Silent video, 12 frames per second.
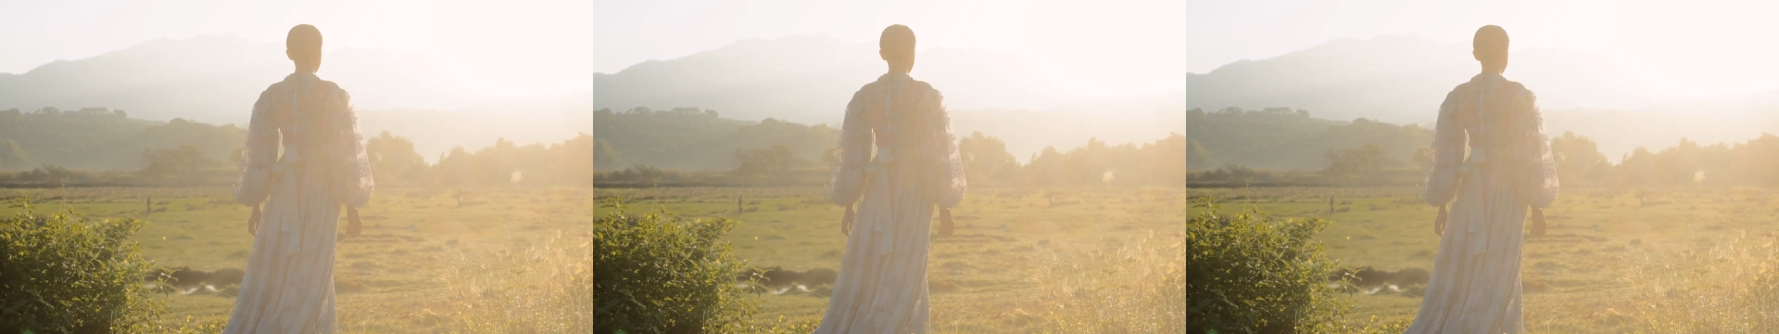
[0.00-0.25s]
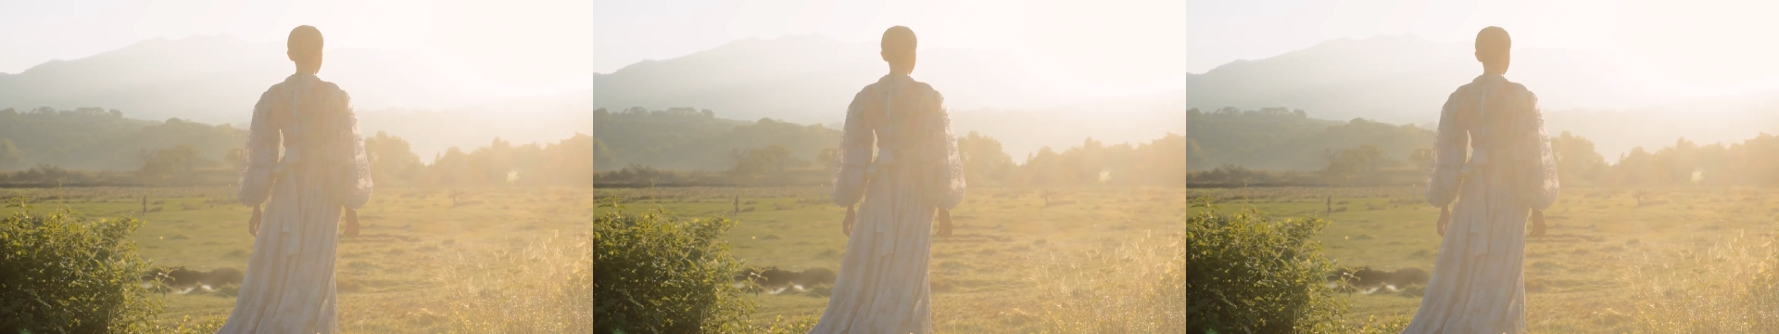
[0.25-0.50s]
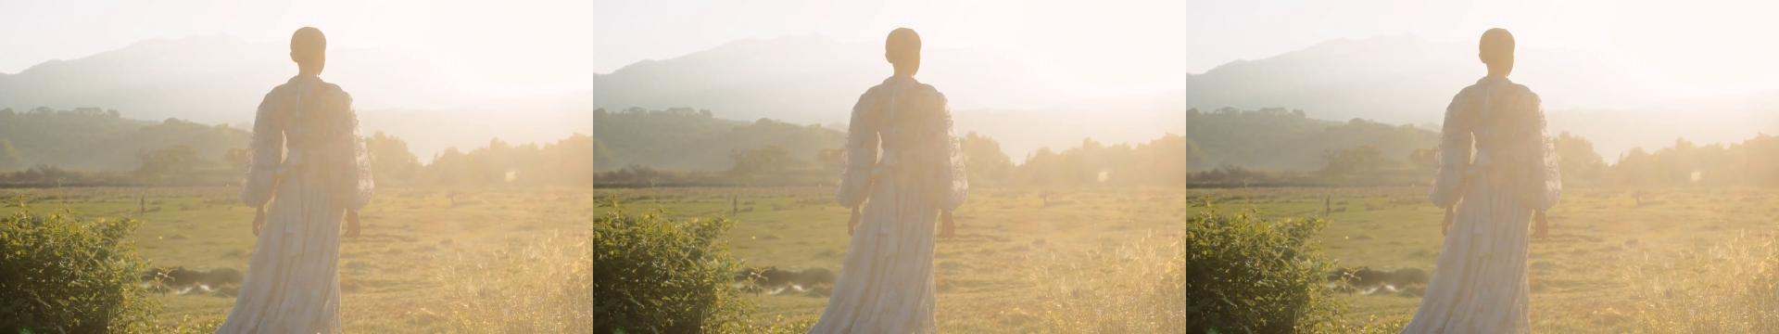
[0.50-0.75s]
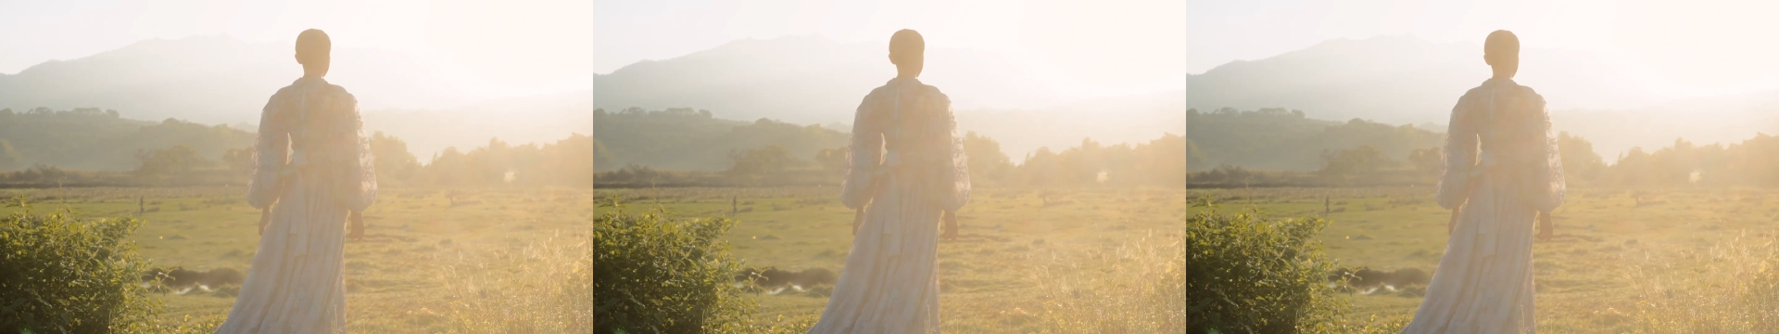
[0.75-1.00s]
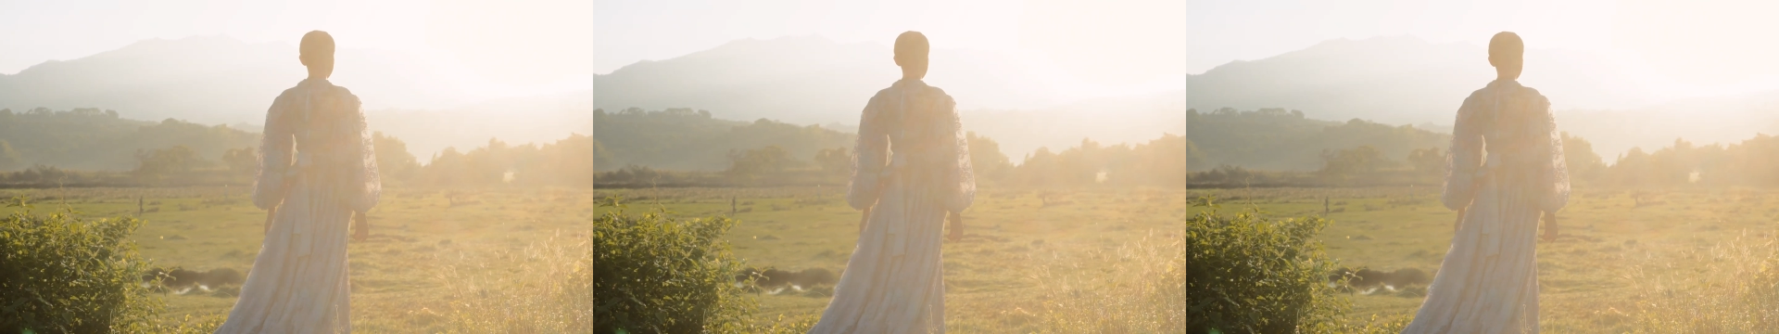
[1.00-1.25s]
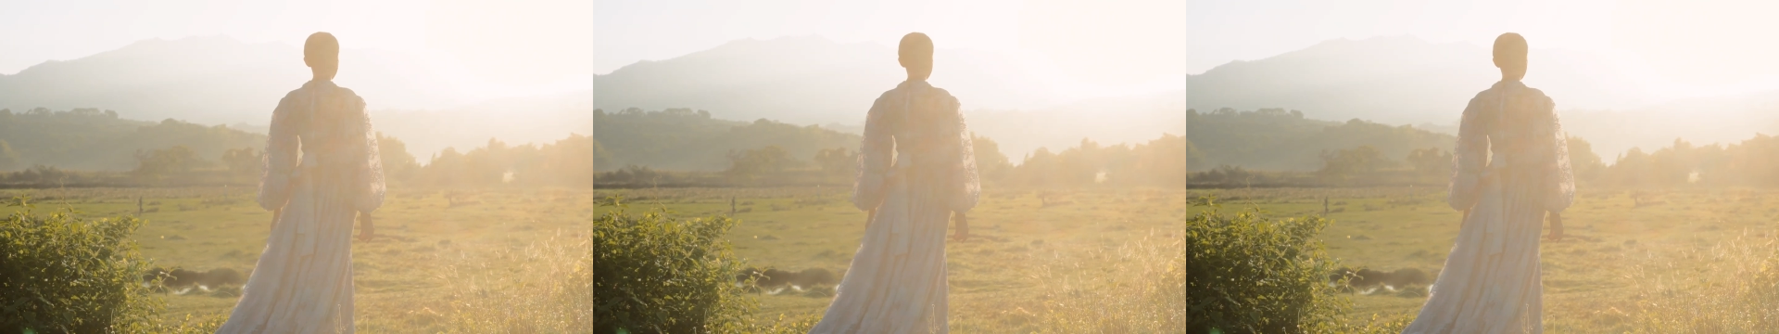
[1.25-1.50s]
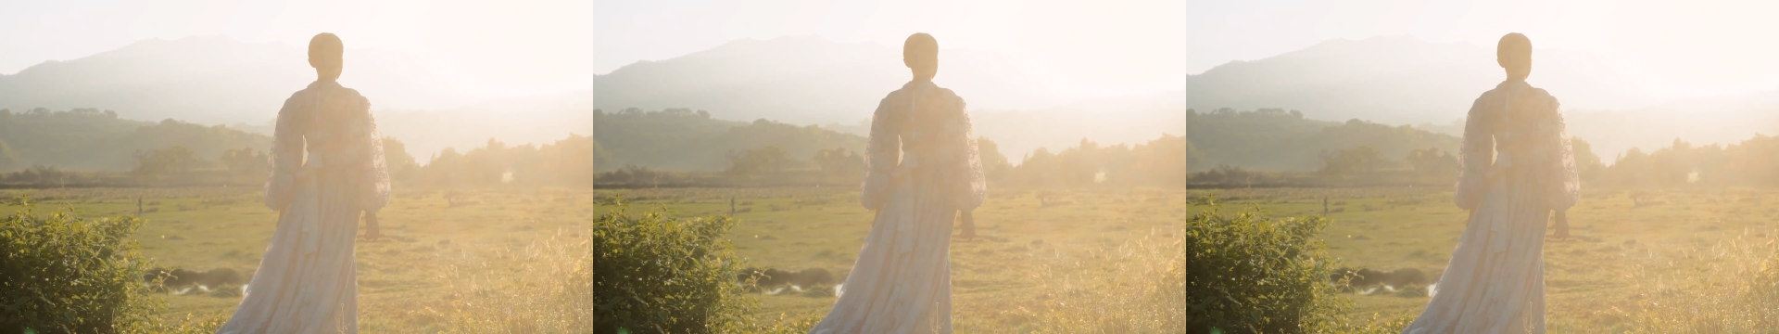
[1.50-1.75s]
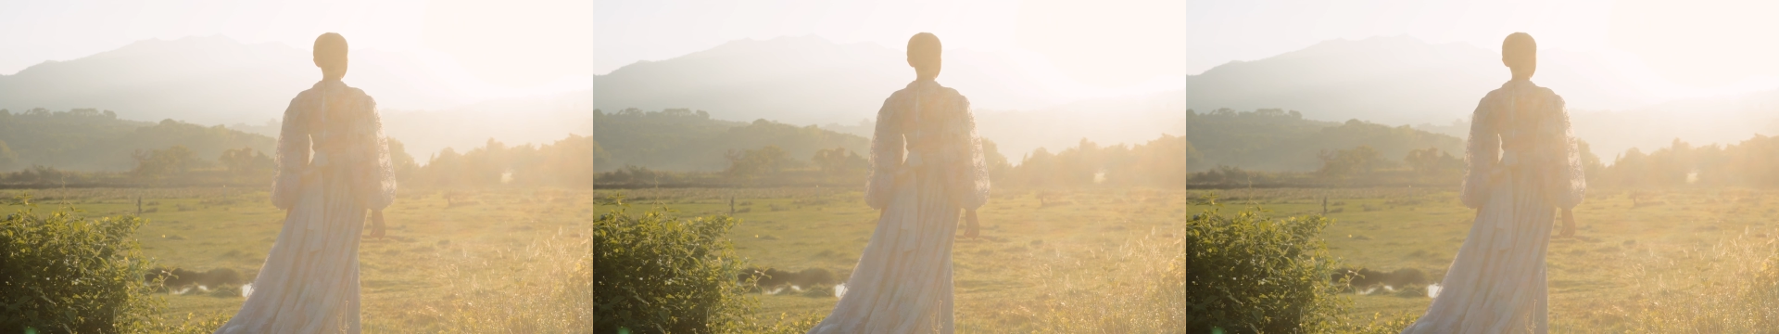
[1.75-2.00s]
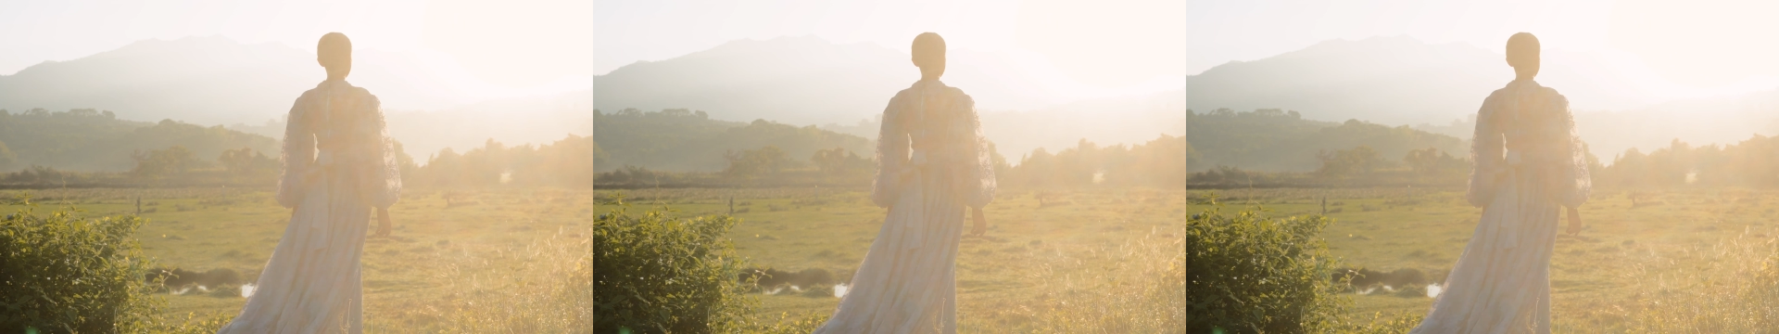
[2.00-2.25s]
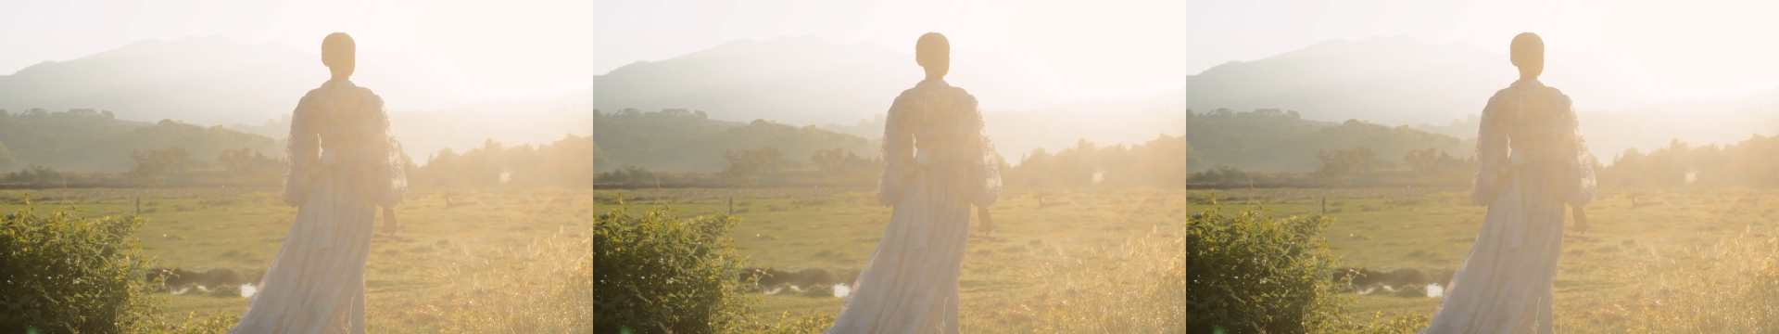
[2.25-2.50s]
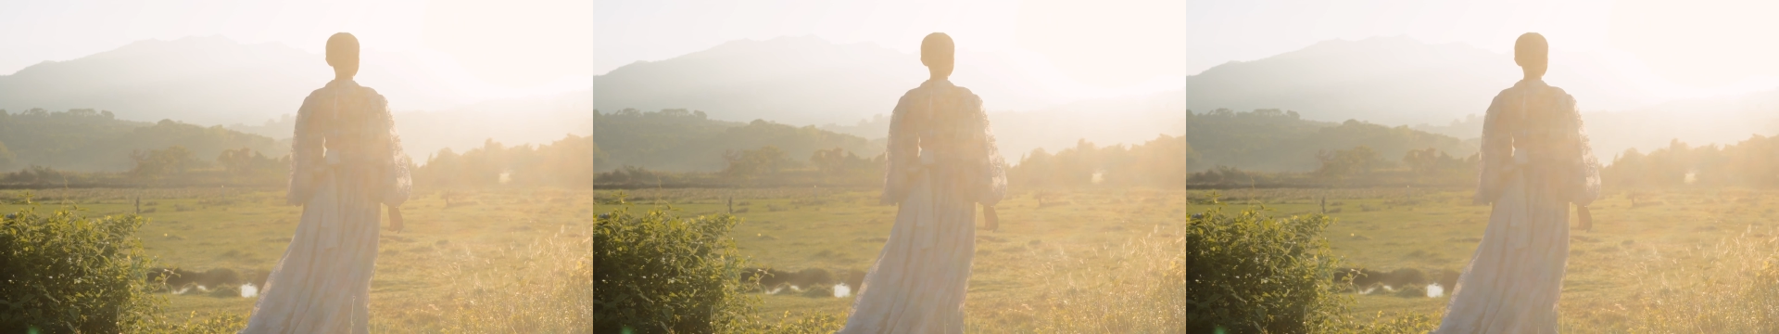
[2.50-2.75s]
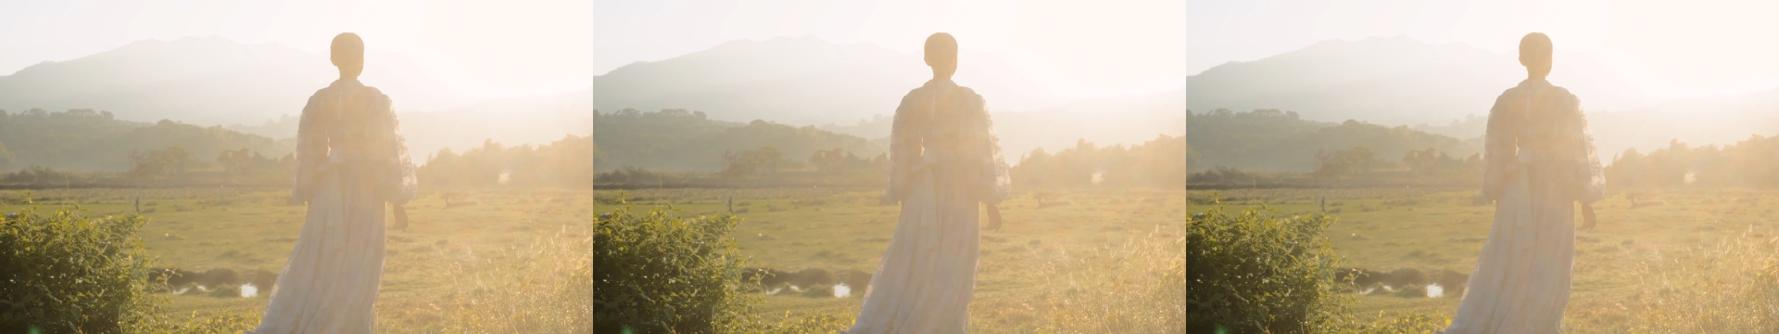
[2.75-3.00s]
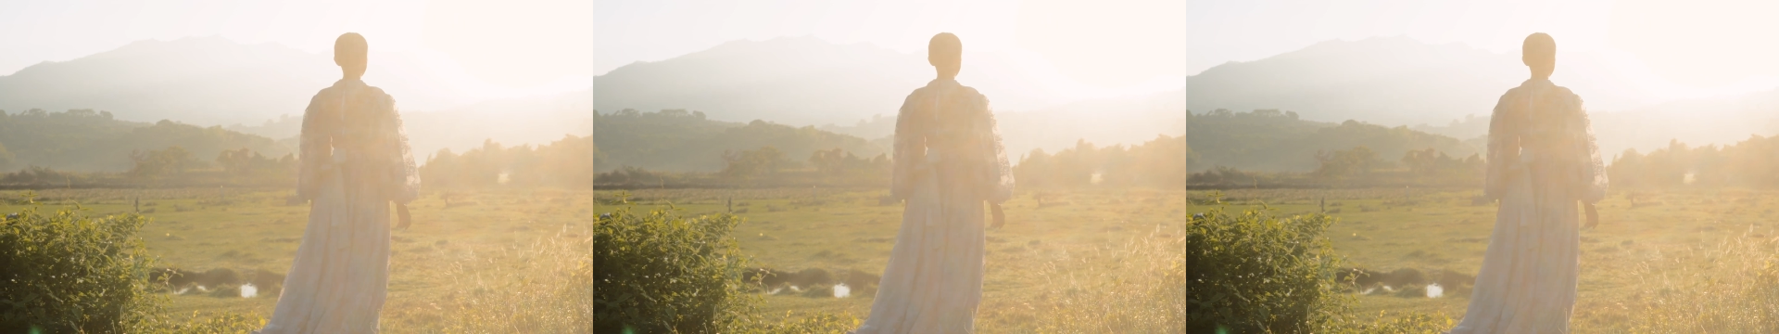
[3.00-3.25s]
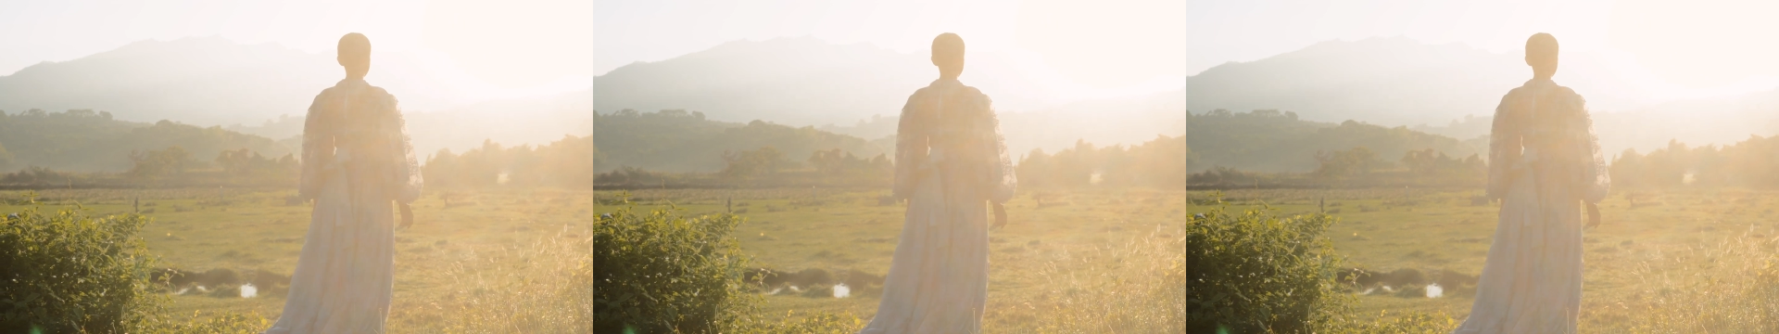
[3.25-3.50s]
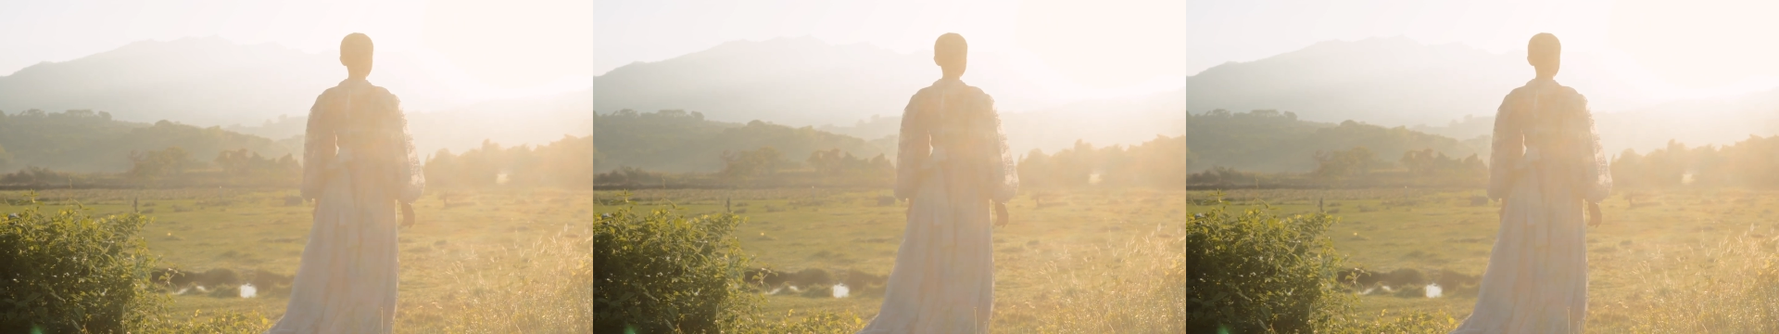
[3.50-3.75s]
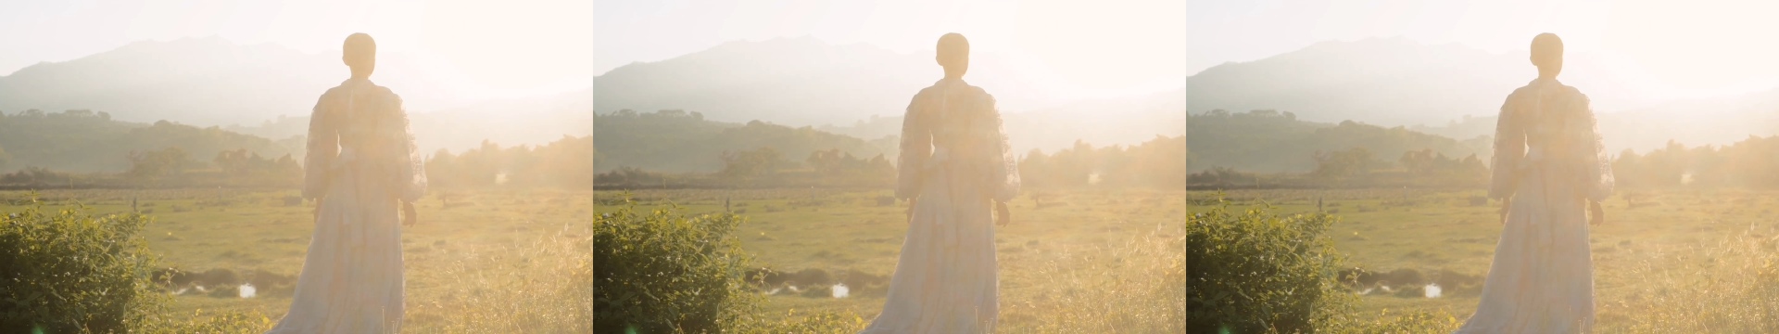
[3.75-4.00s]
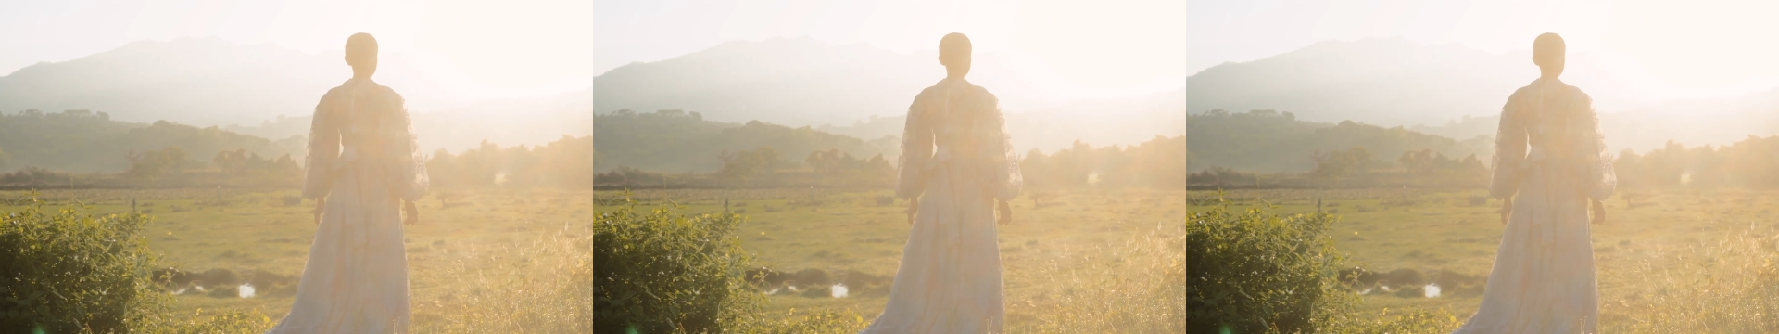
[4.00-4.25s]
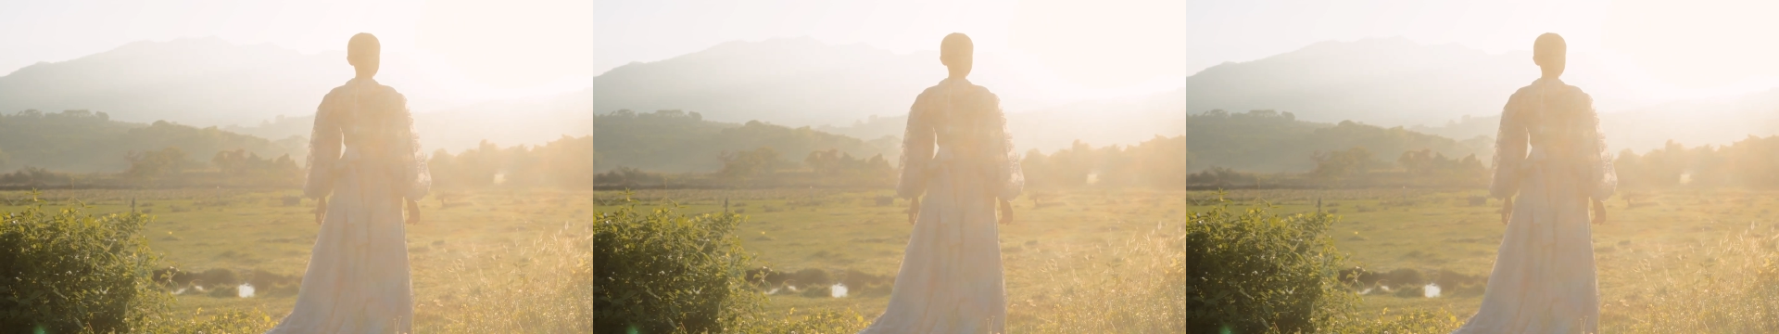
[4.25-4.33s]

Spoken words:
(no speaker visible)